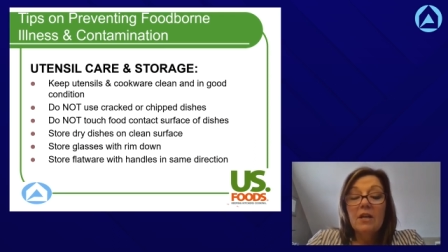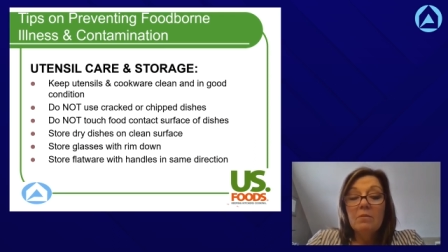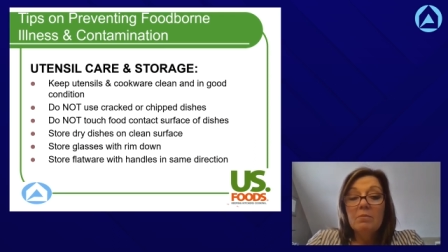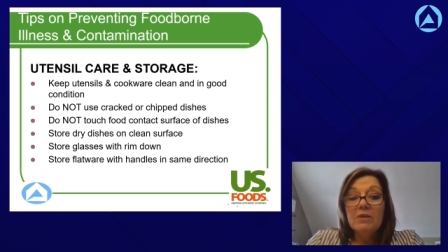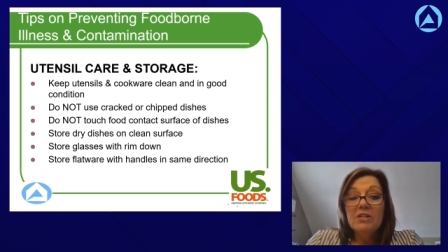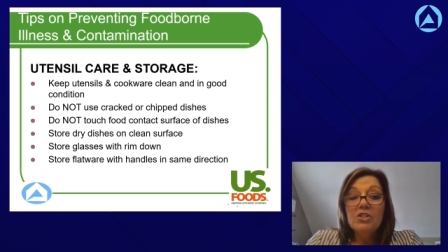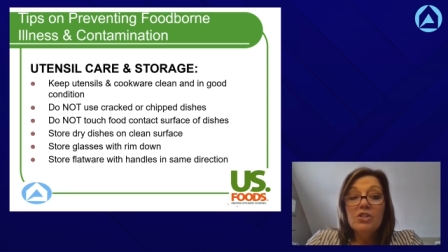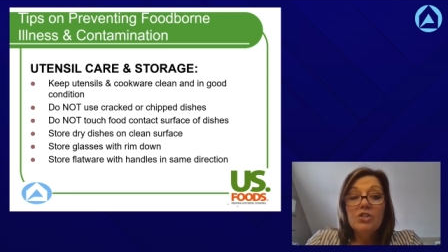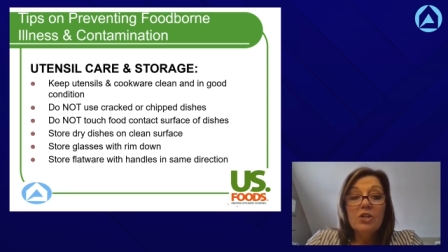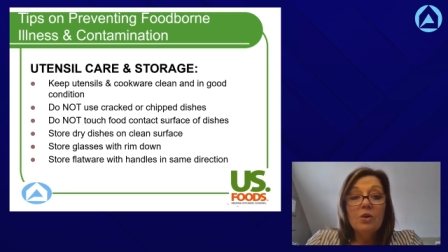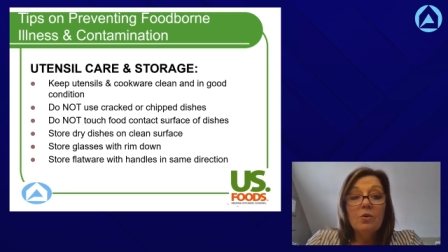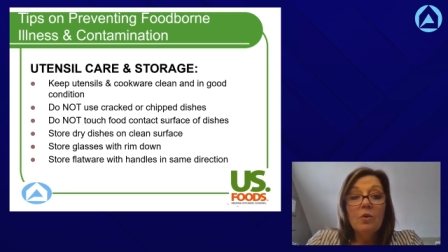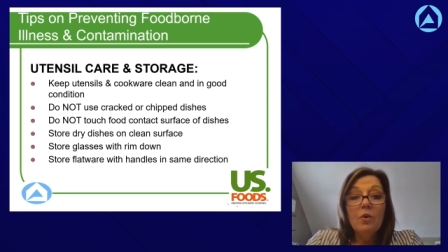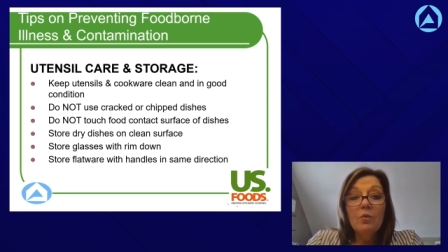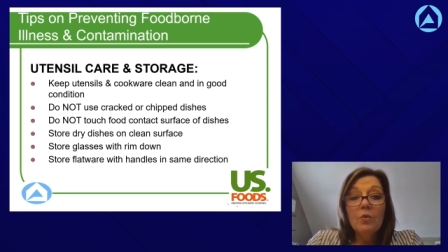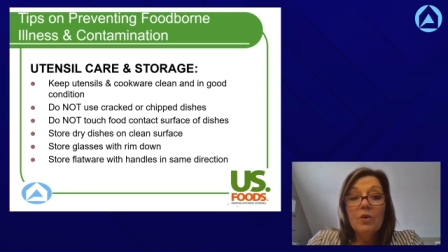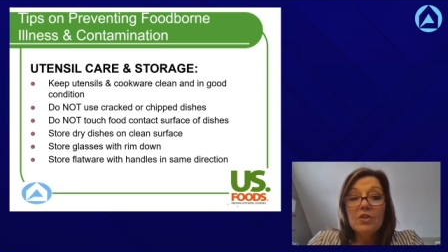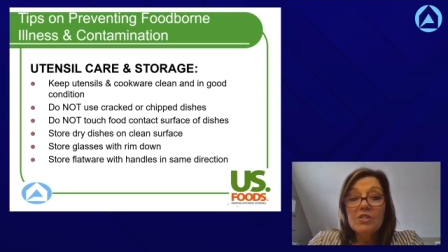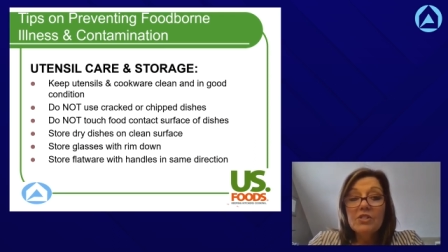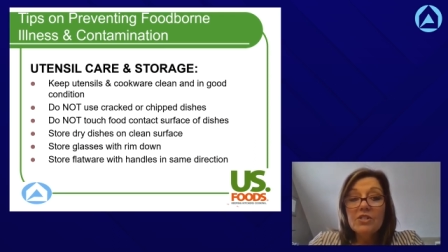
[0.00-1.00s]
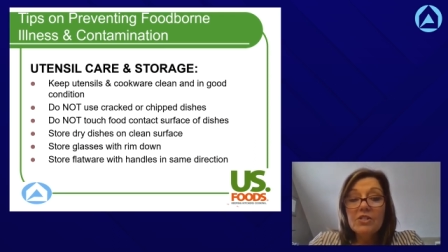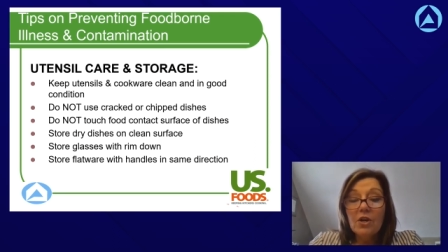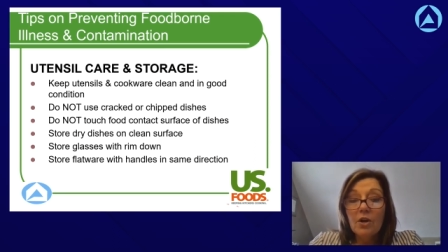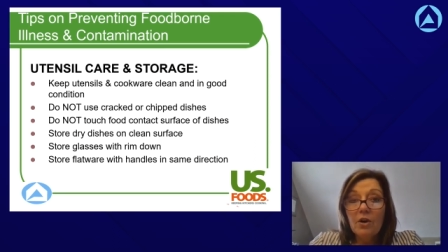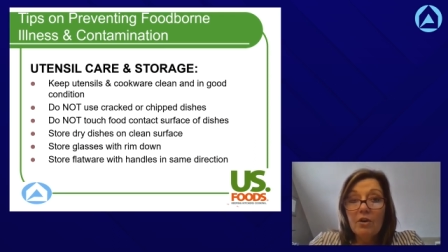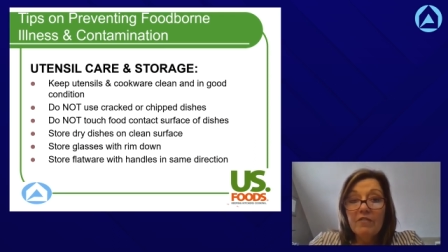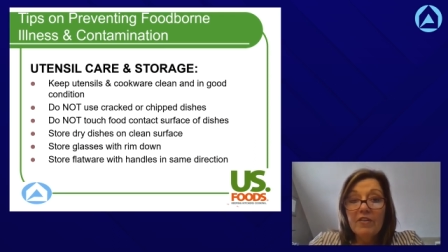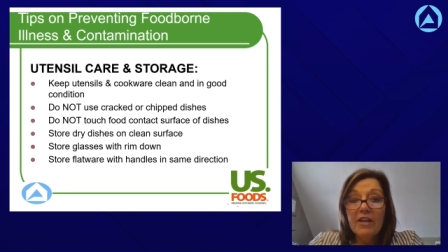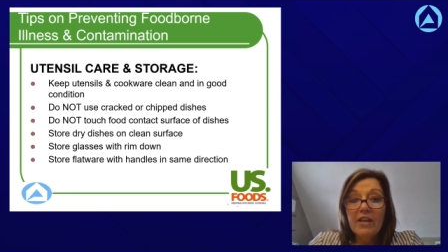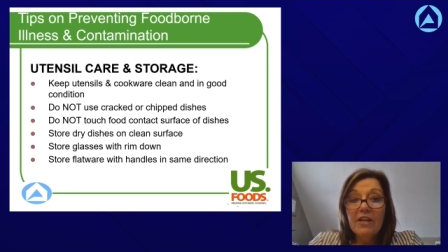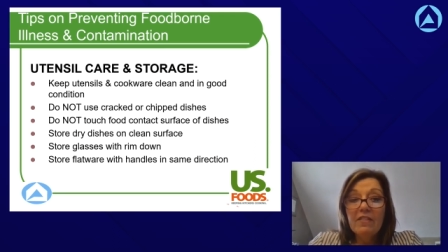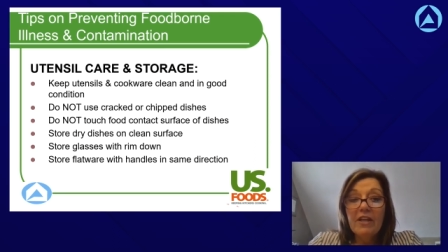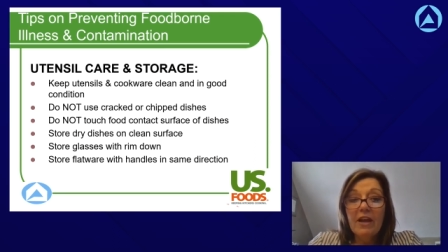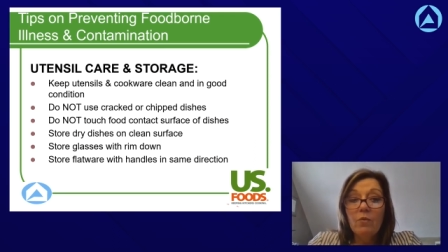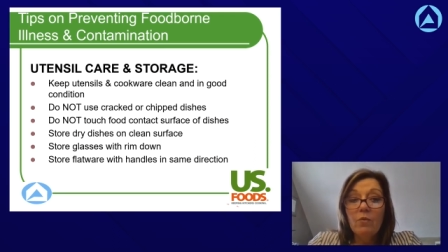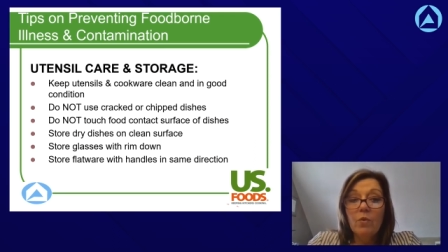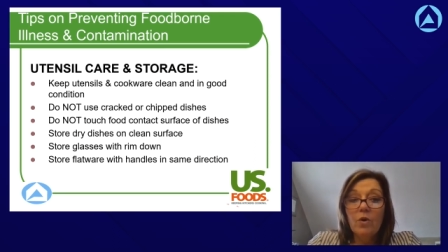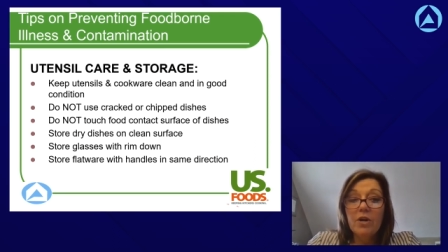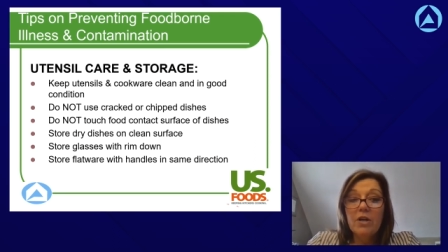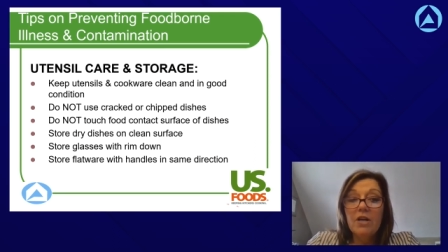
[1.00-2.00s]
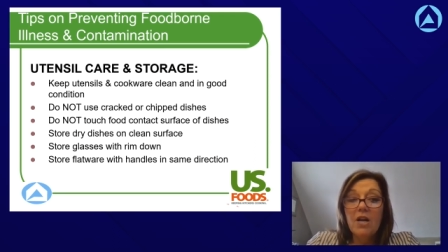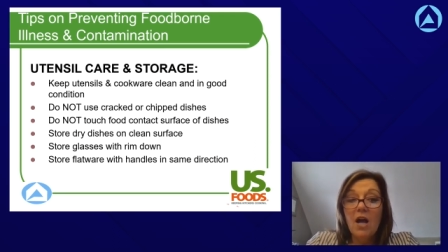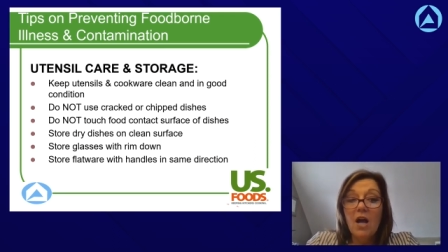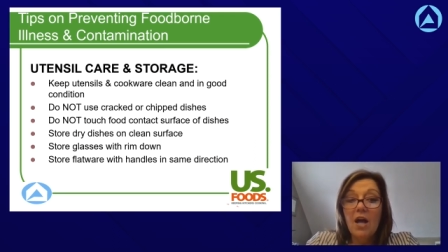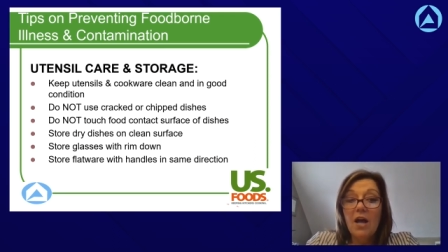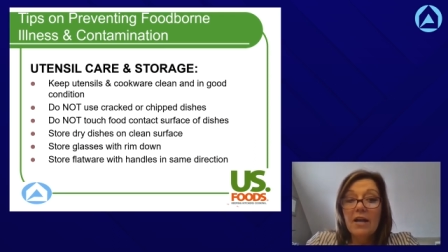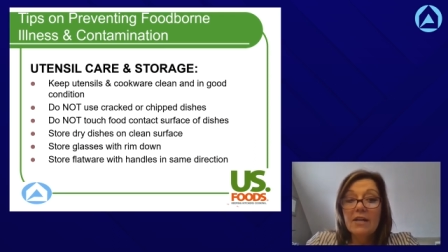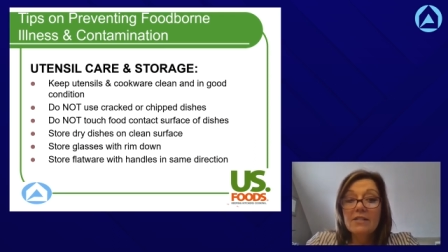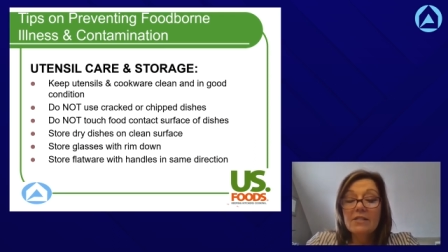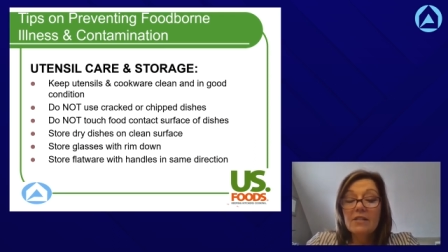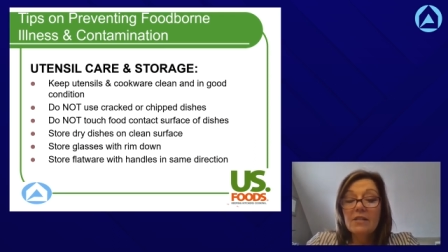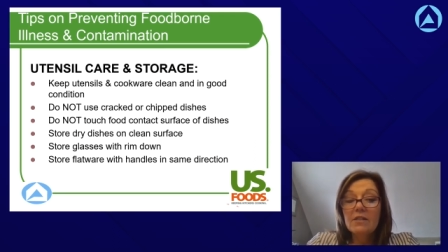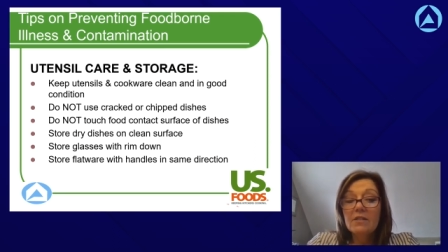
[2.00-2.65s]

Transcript: Be sure when we're serving that we're not